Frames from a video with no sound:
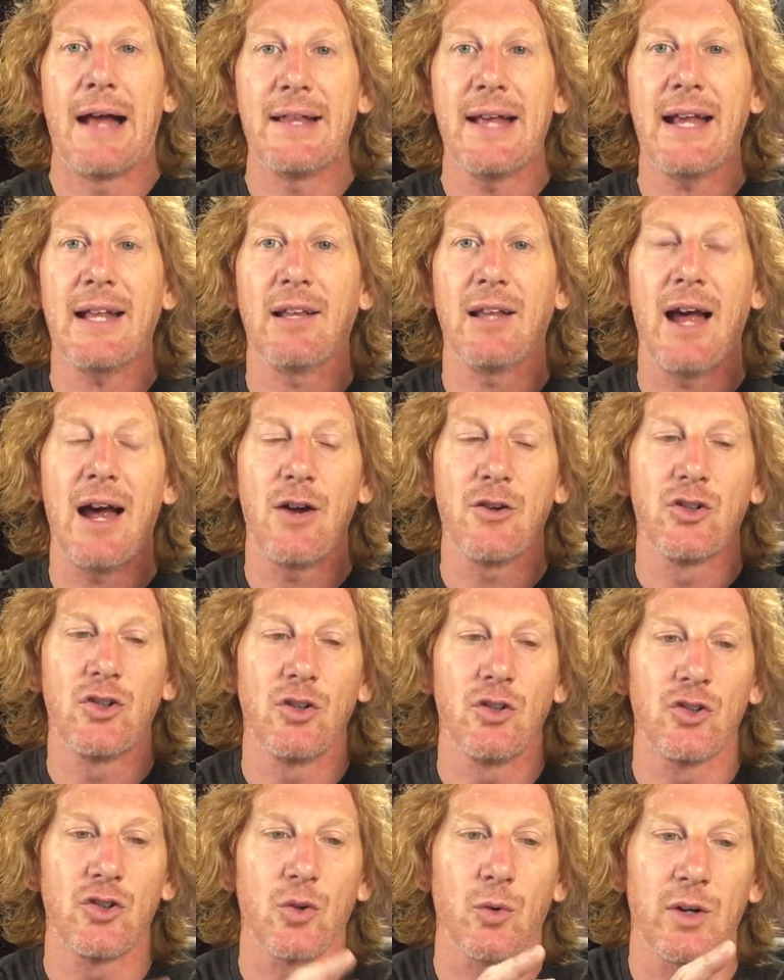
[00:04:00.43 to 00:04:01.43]
and that allows
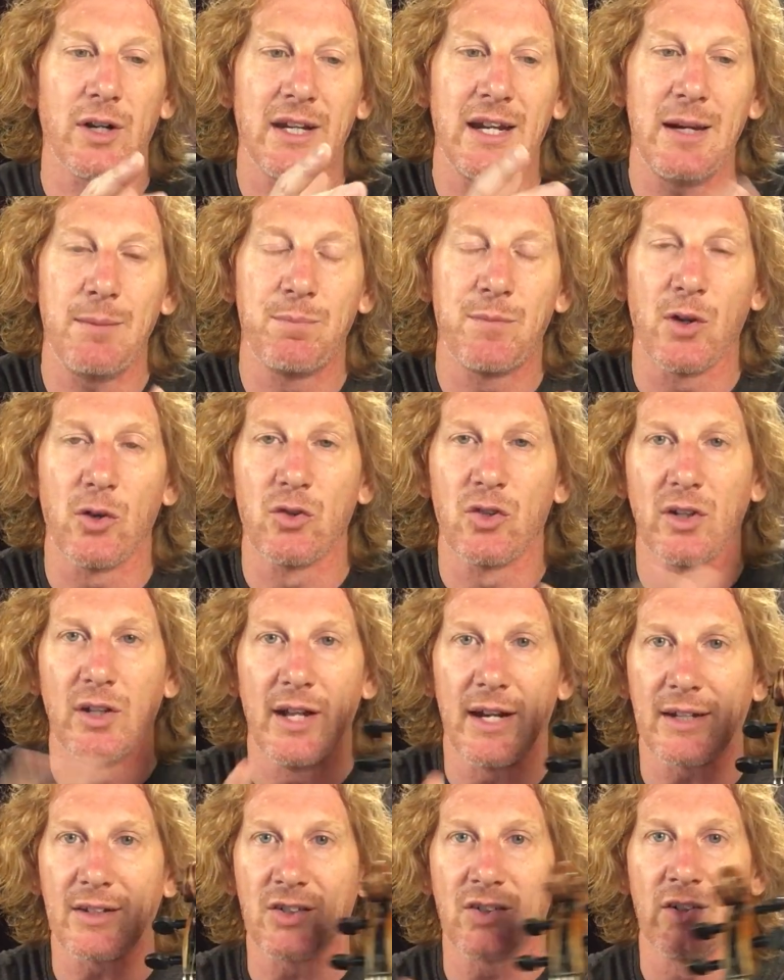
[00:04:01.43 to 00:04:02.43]
you to sort of keep those
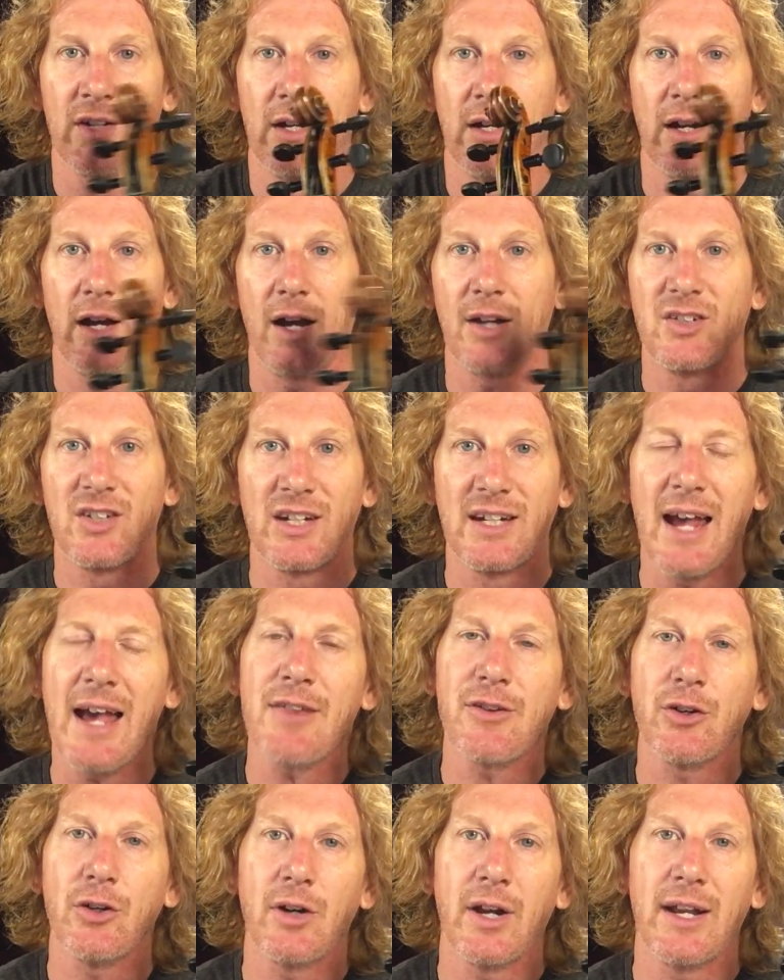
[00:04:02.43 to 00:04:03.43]
licks
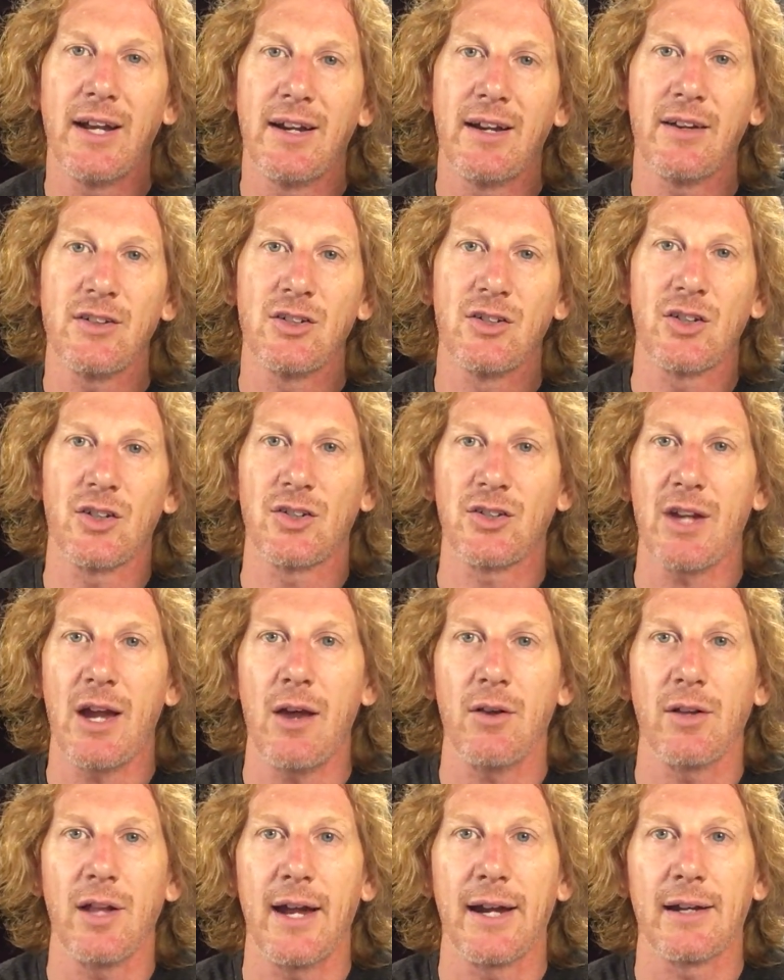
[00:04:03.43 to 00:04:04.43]
together, and it doesn't just
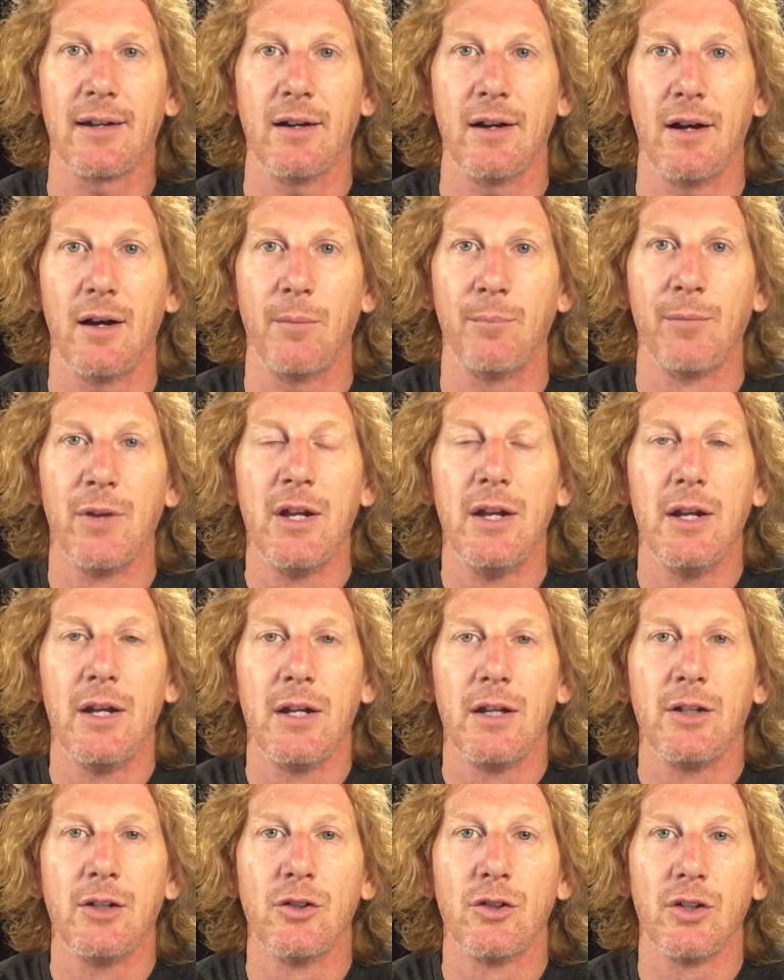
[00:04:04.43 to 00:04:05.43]
sound like
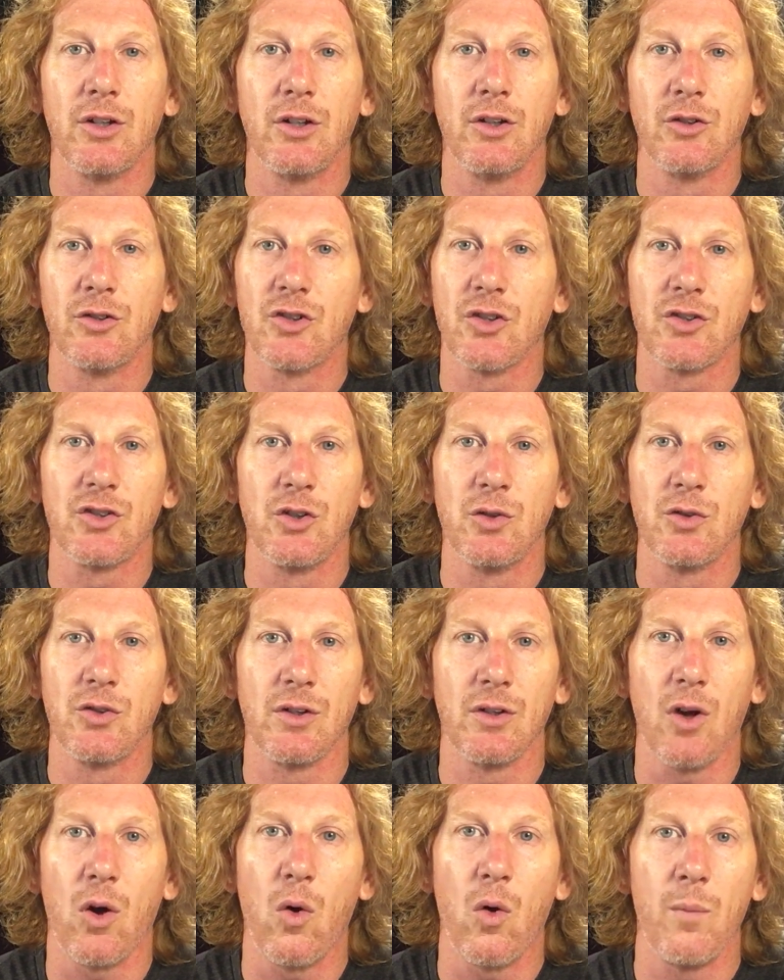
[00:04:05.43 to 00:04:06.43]
you're just
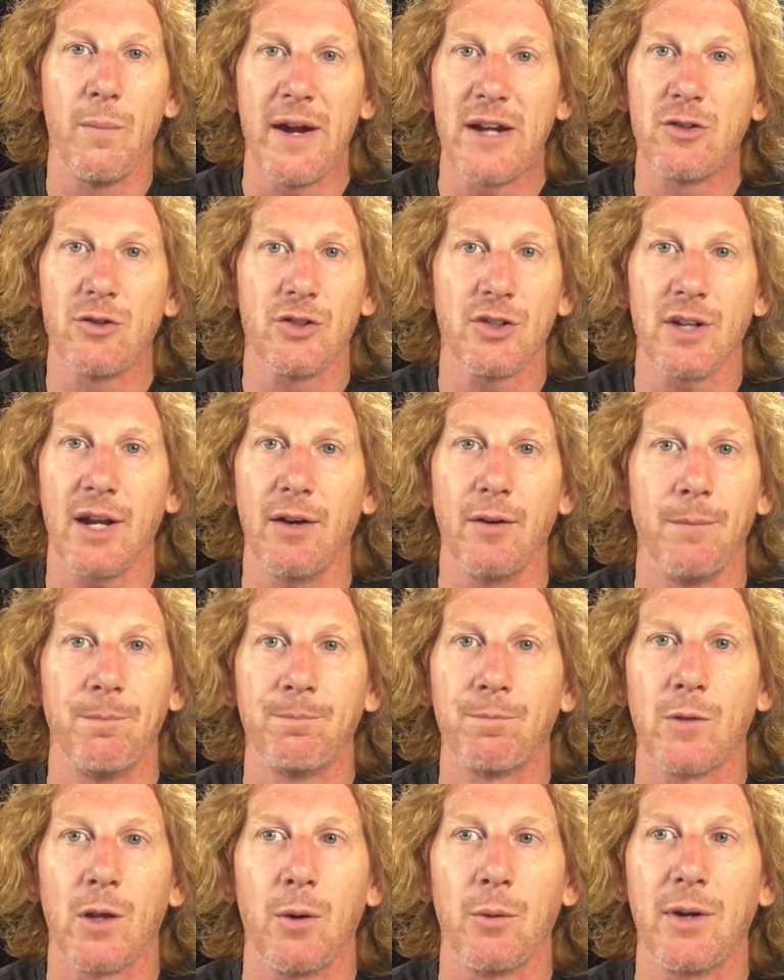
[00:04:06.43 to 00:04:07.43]
using the whole major scale.
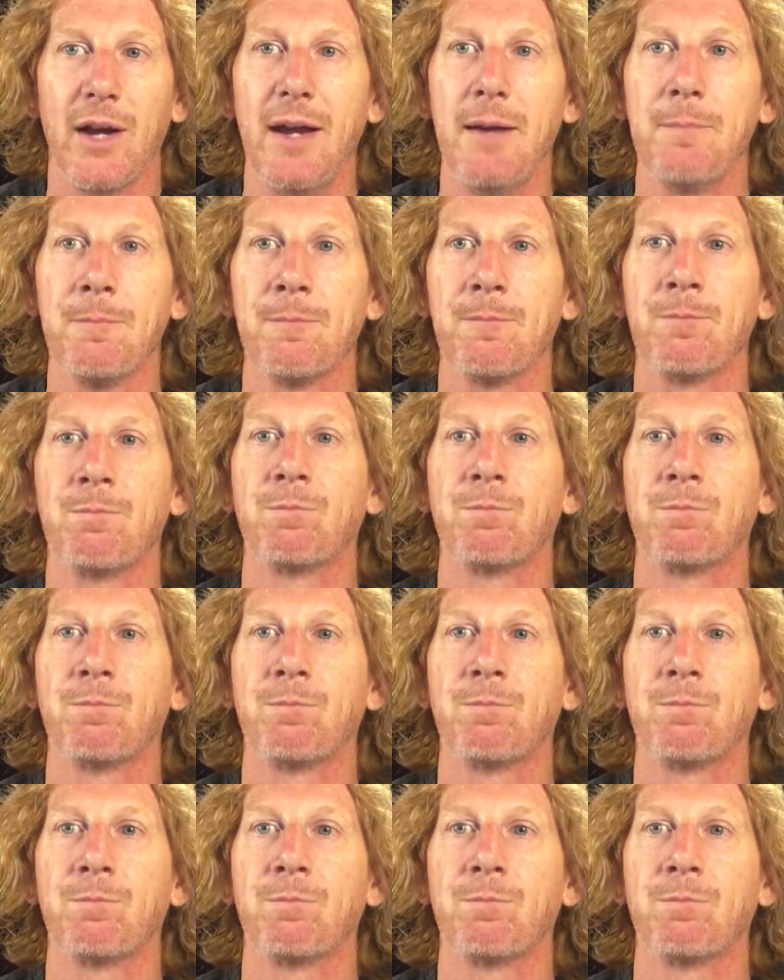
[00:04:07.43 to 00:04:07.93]
Okay,